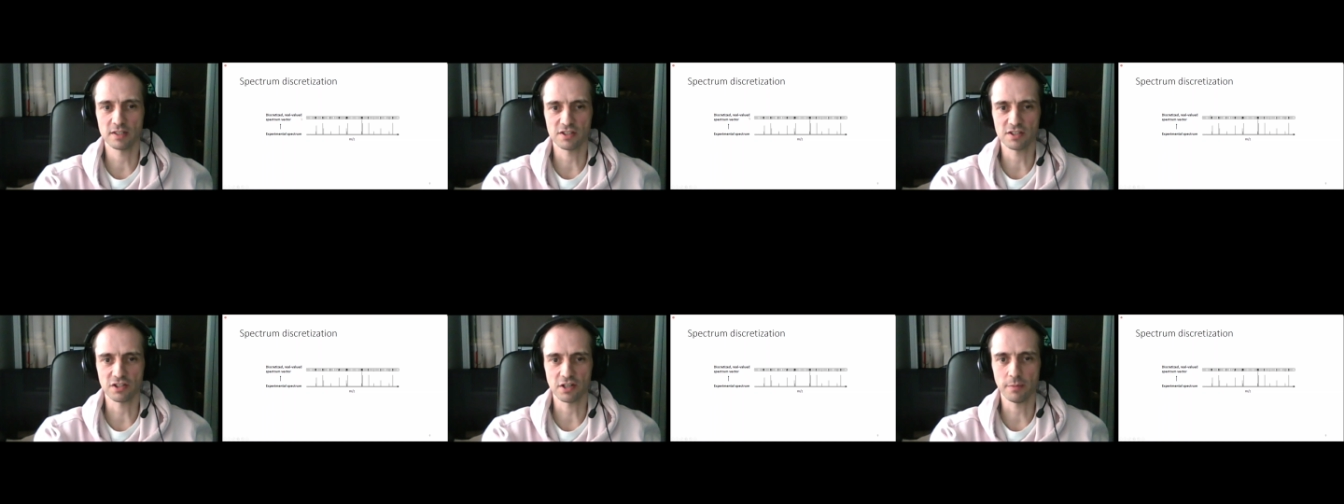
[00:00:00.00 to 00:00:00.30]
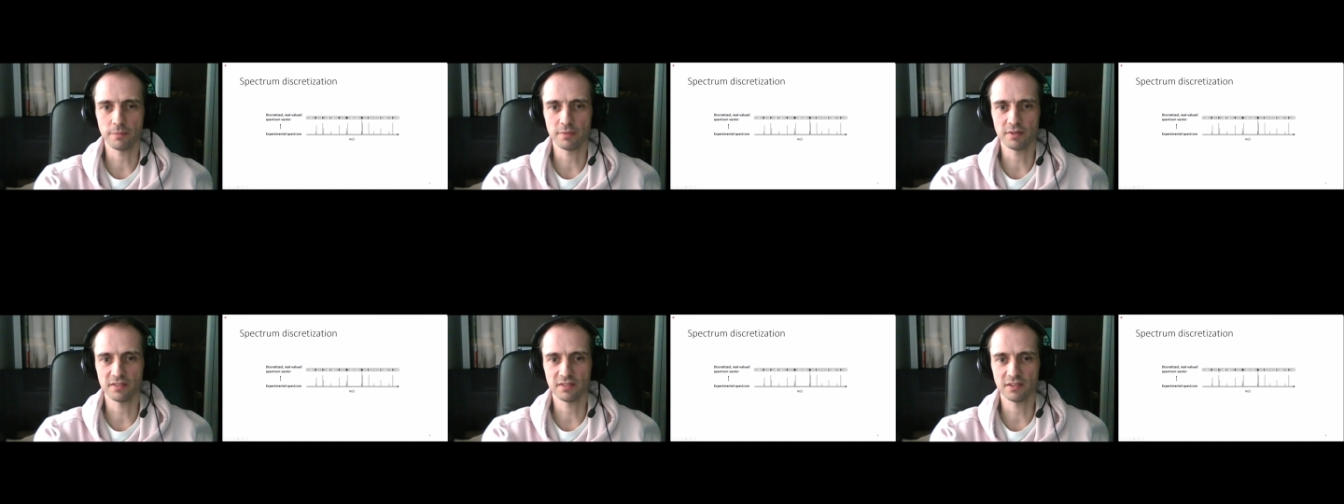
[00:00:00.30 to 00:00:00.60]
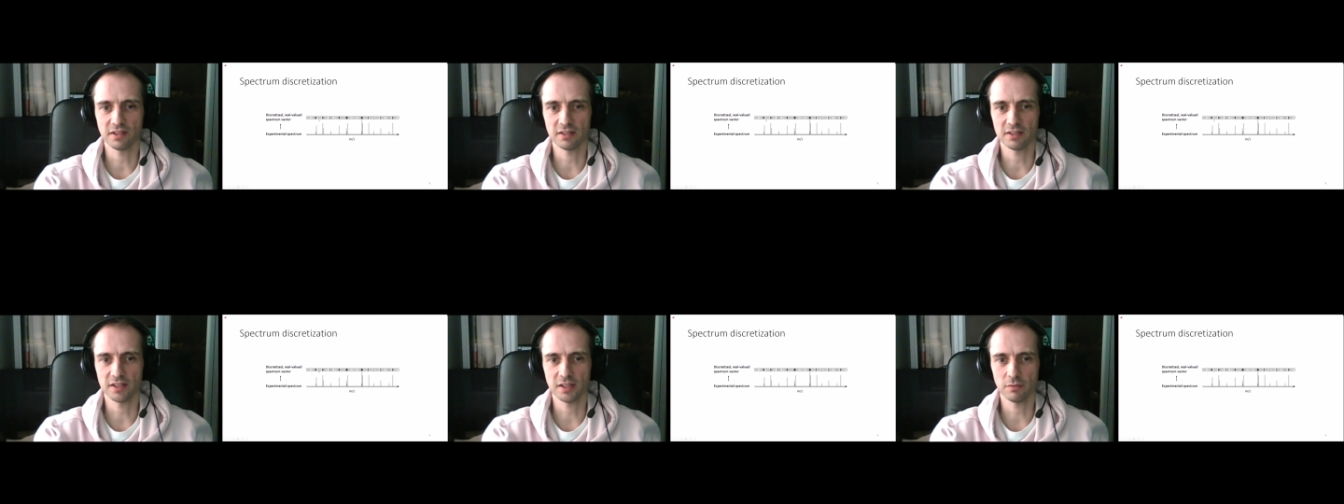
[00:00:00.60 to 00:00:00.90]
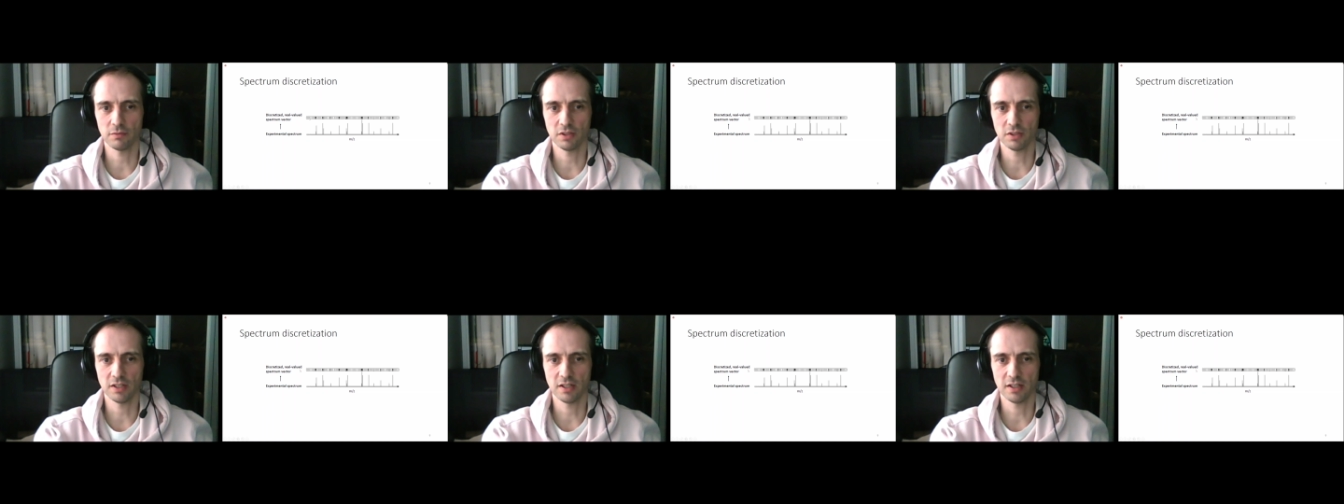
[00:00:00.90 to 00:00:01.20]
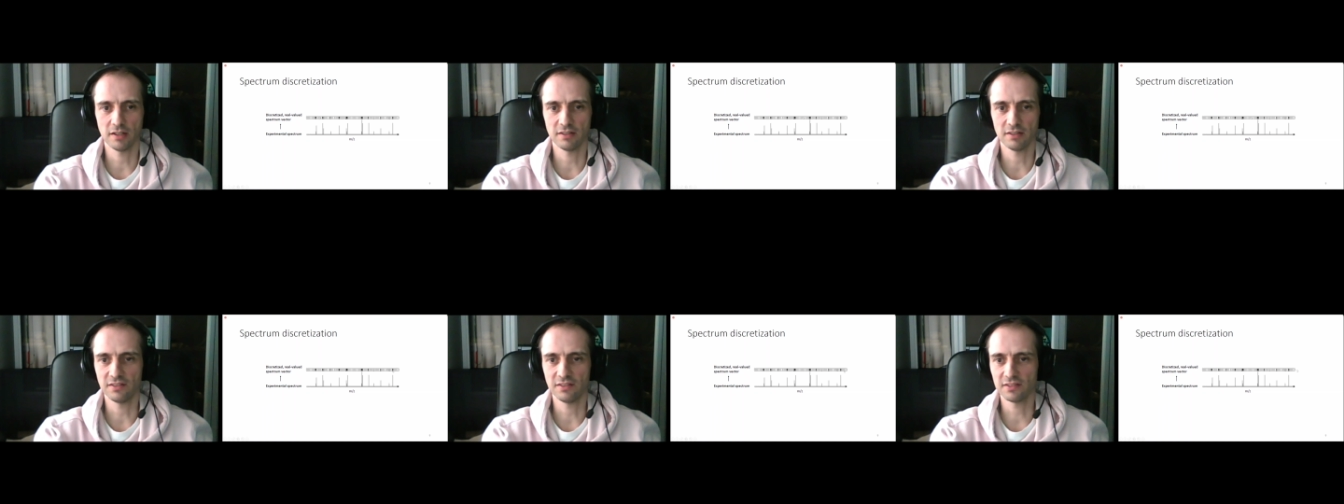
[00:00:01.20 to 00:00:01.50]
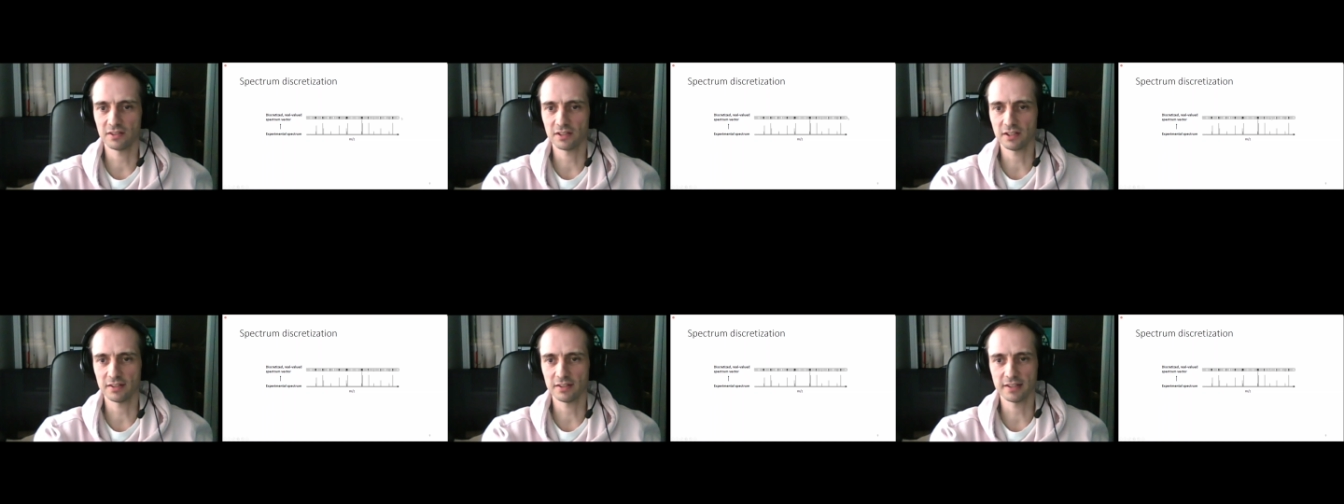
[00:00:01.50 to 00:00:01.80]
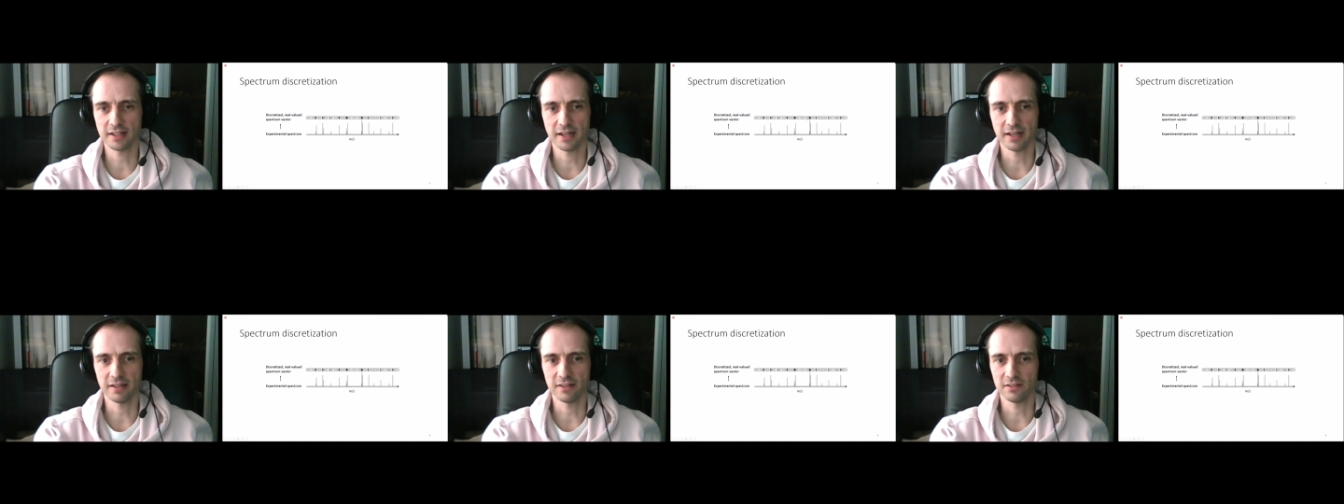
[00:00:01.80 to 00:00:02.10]
is represented with a
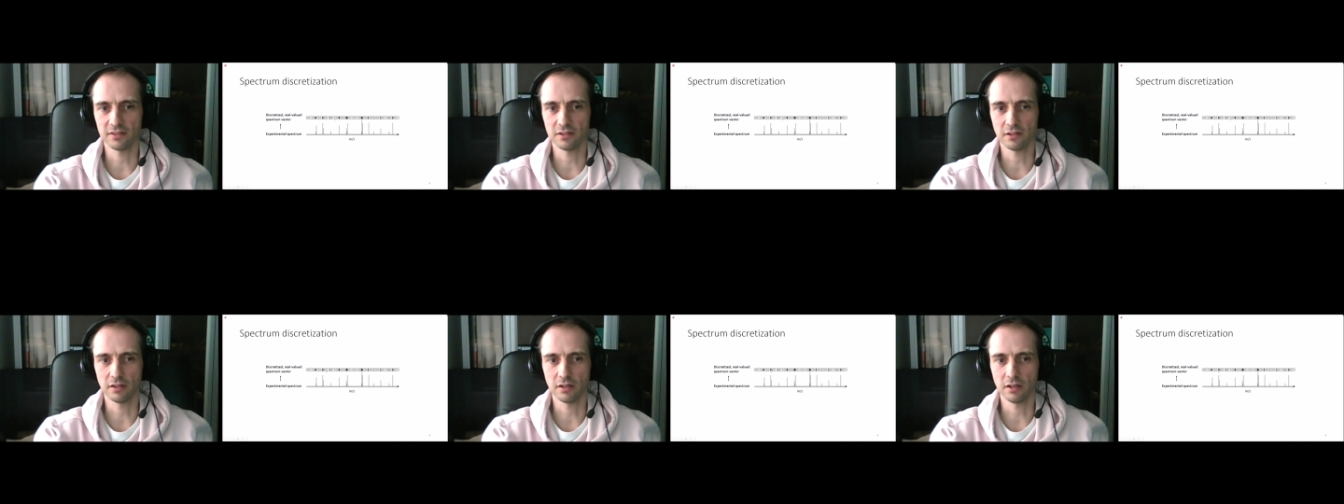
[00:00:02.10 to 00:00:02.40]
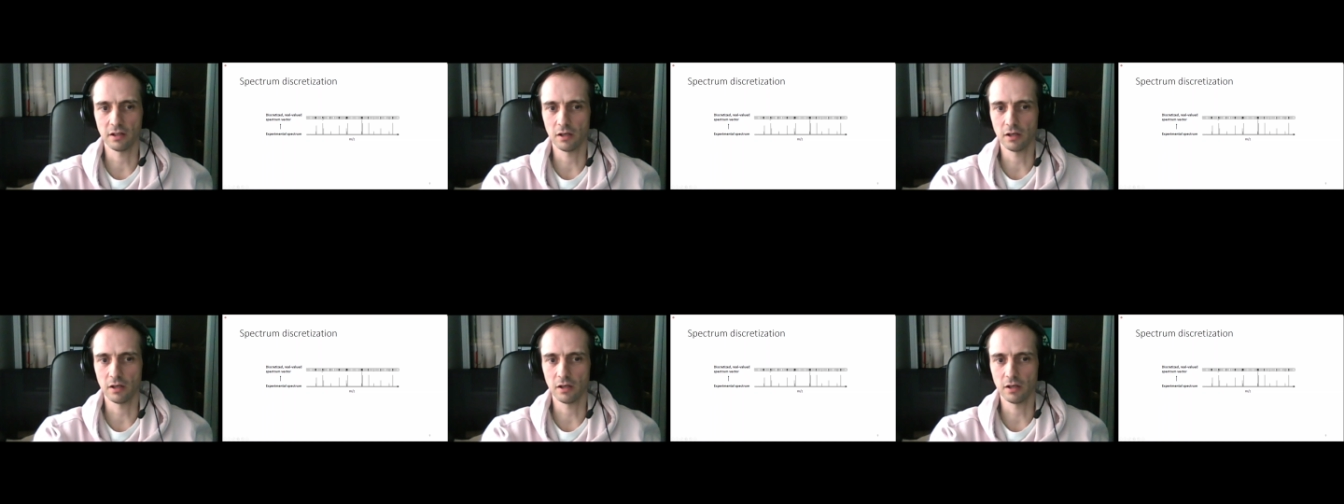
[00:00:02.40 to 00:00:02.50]
discretized